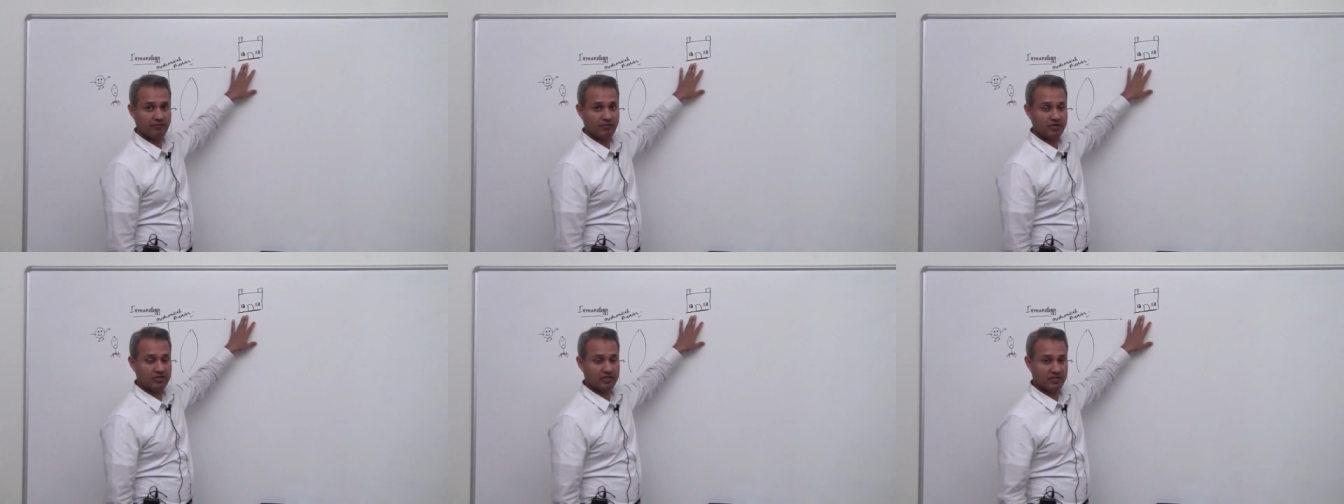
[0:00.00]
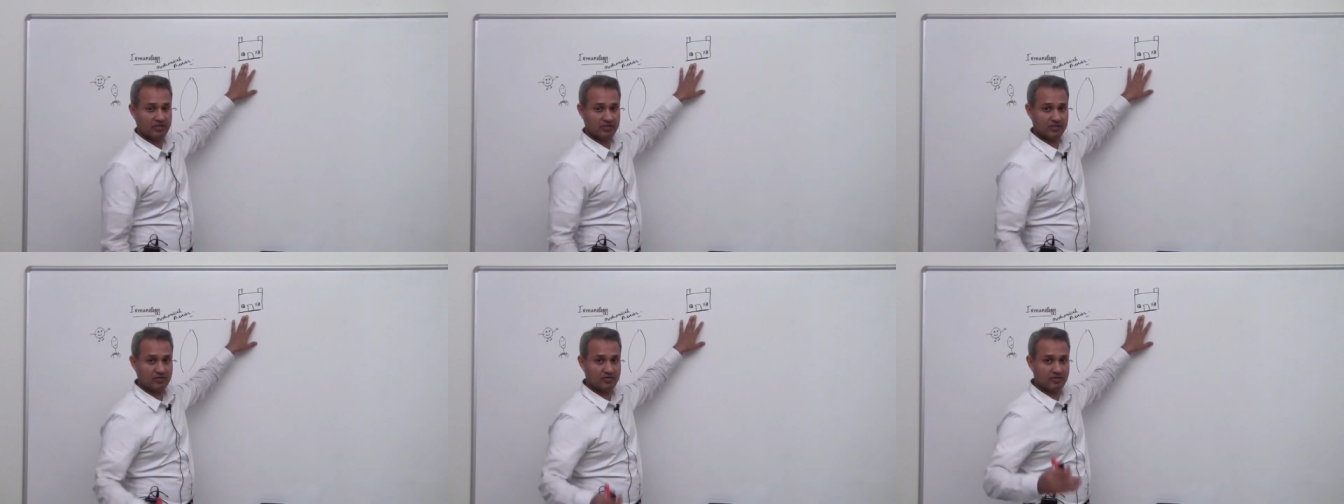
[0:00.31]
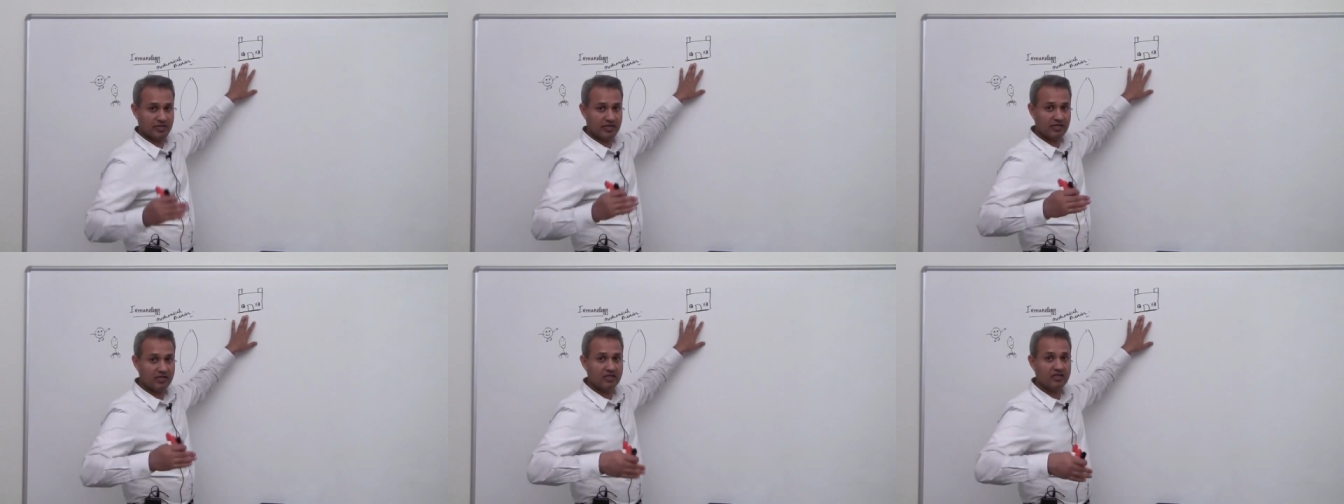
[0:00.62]
which are
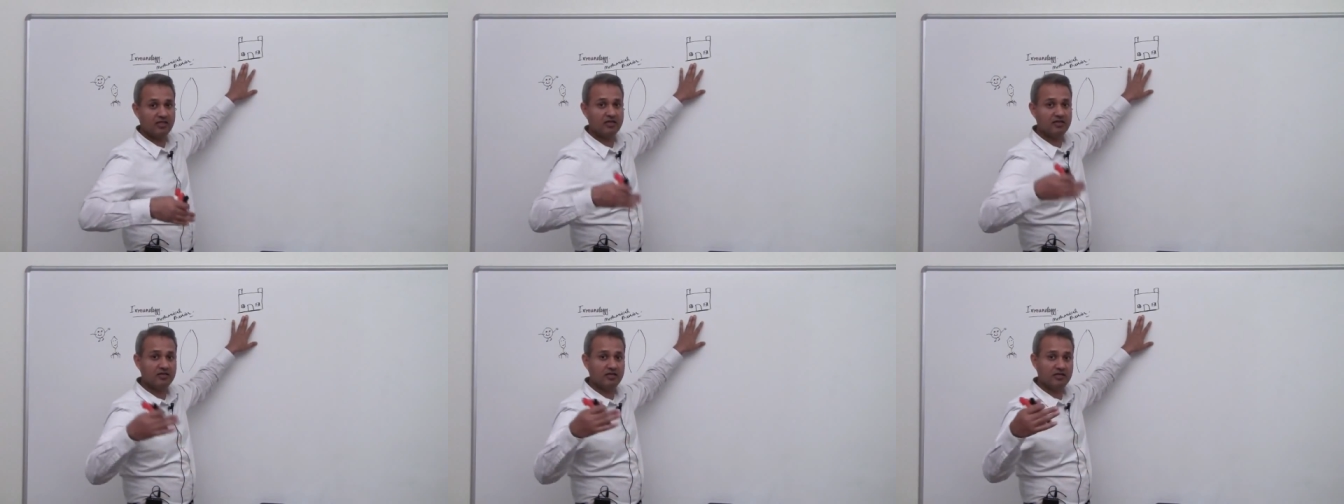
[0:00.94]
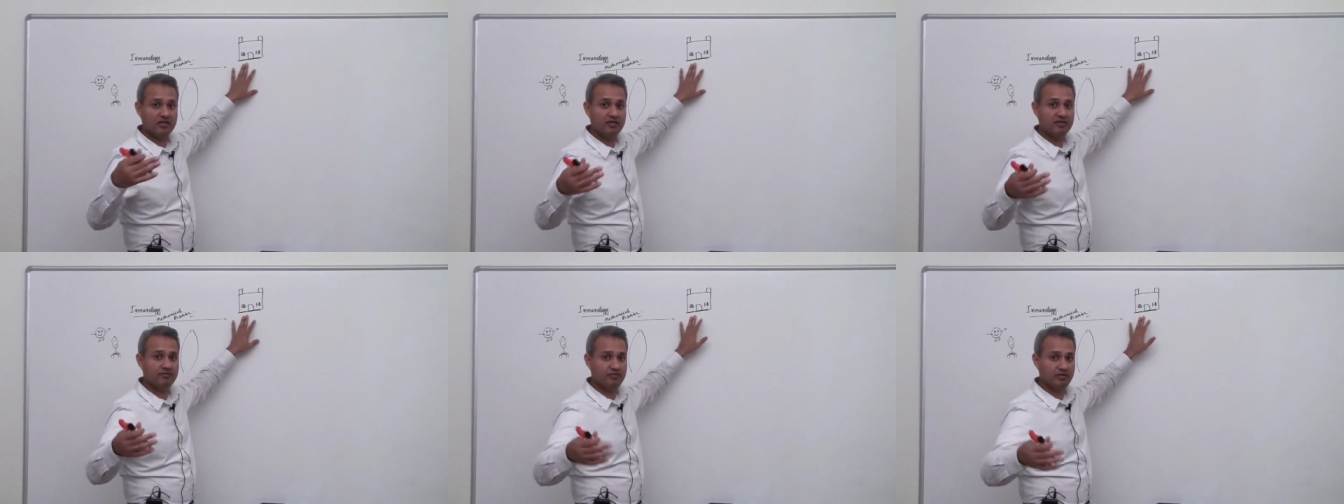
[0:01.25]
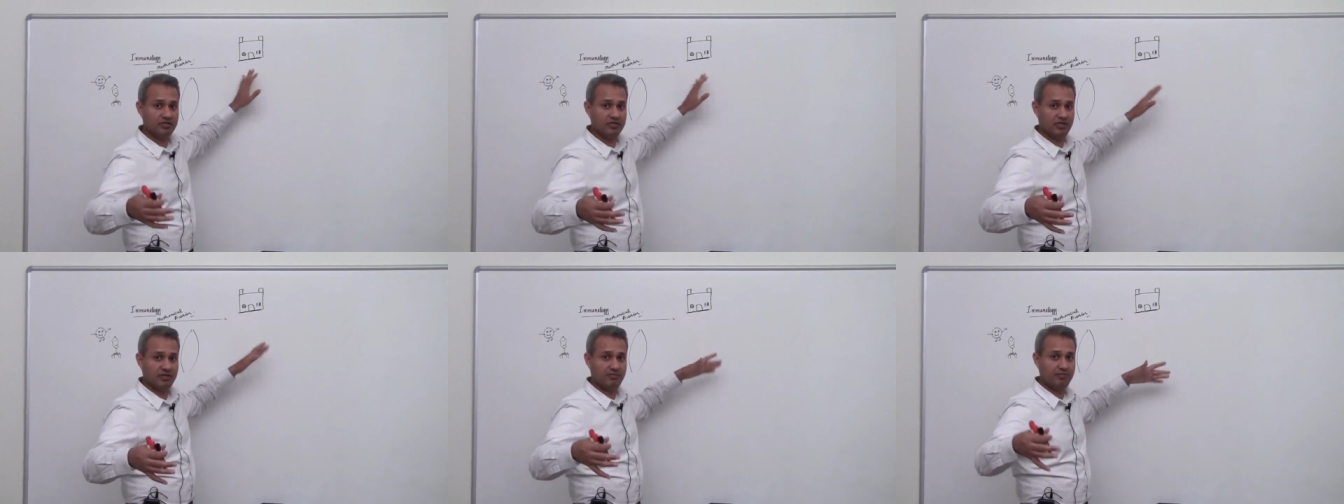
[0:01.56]
strengthened,
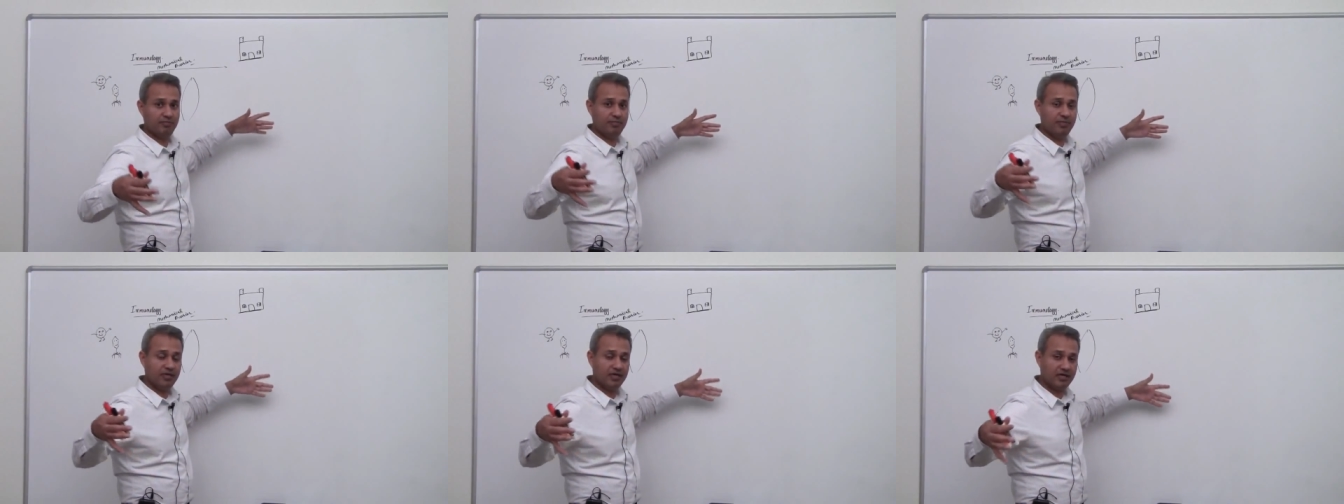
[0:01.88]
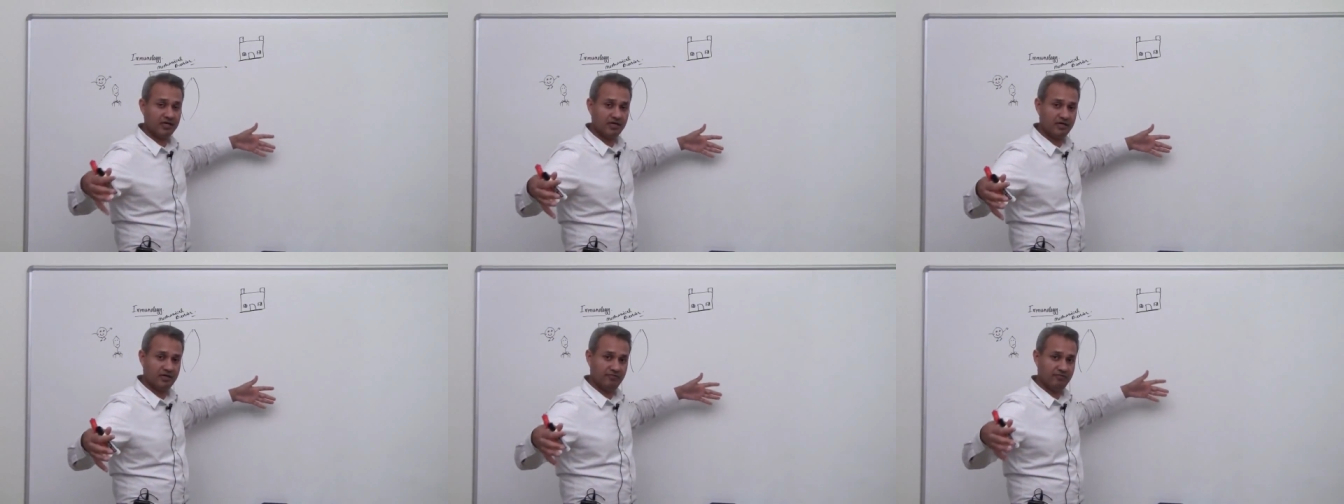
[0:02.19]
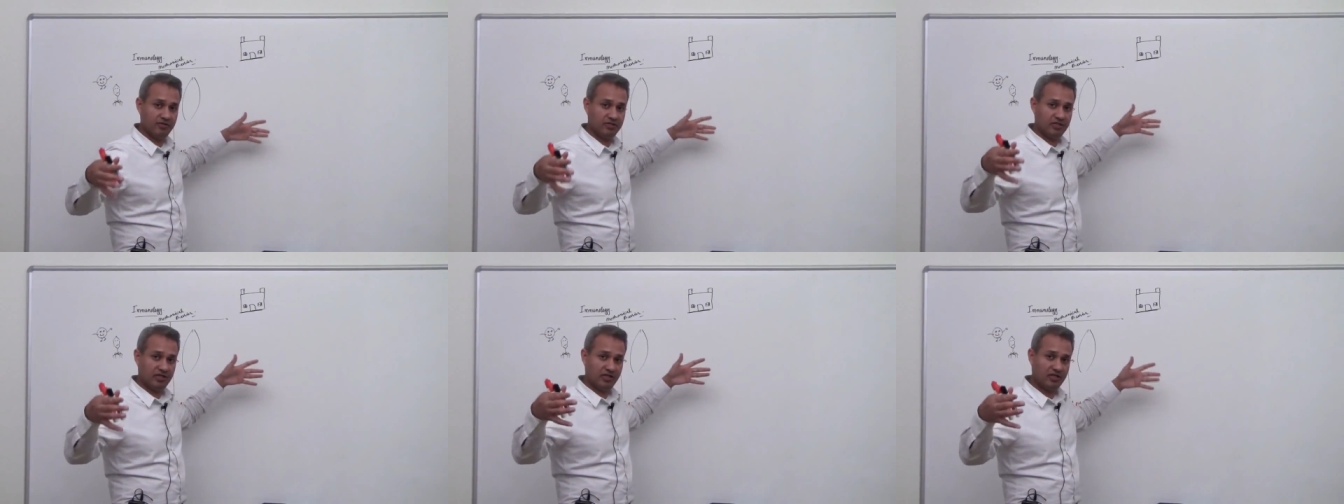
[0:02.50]
which are bigger,
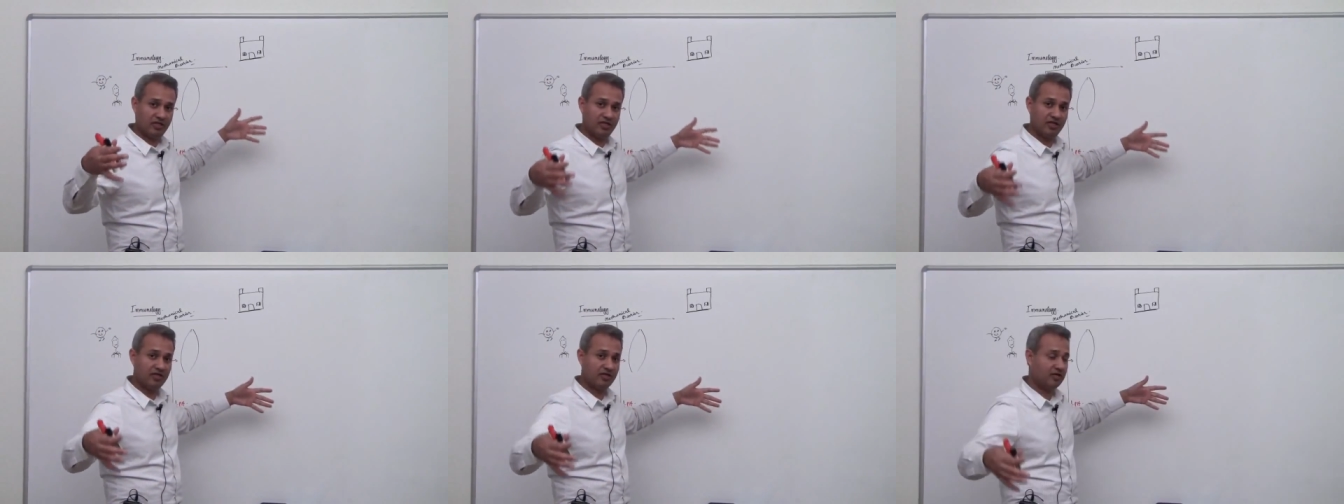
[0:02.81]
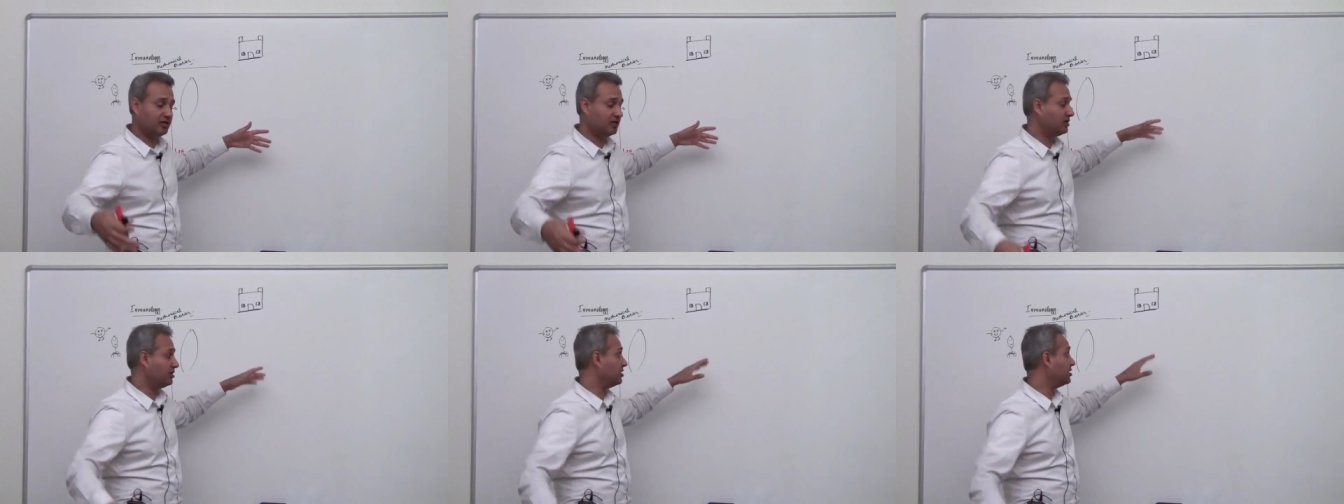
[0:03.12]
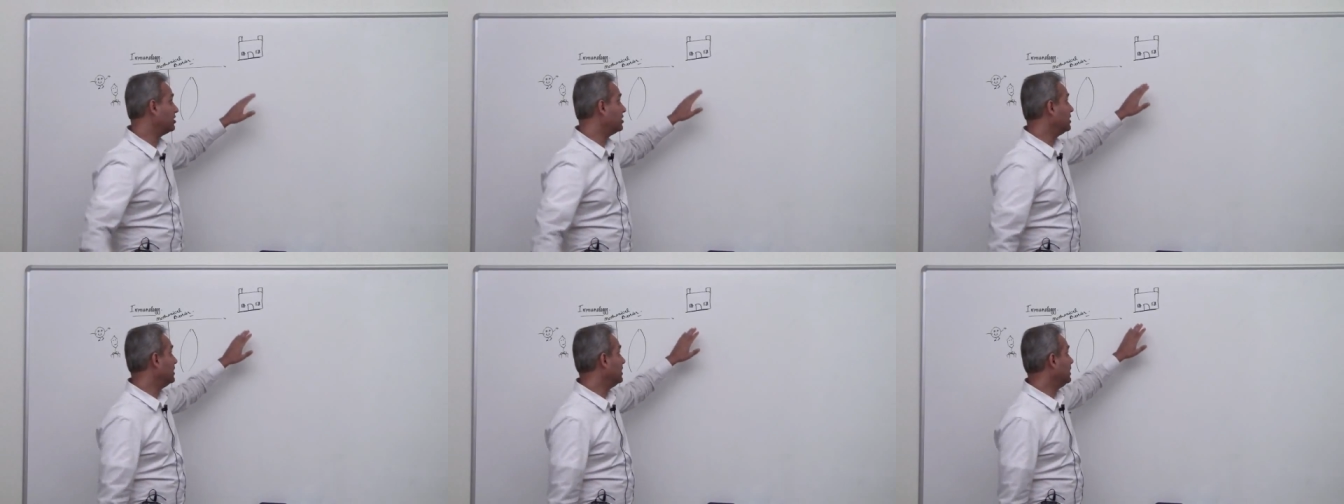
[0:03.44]
which are
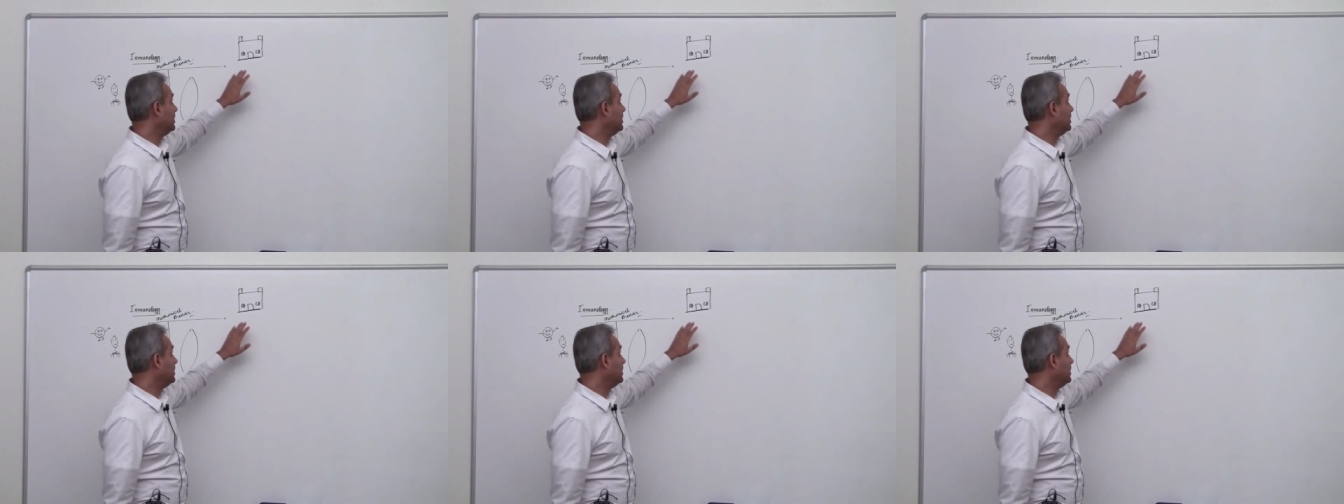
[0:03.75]
thicker,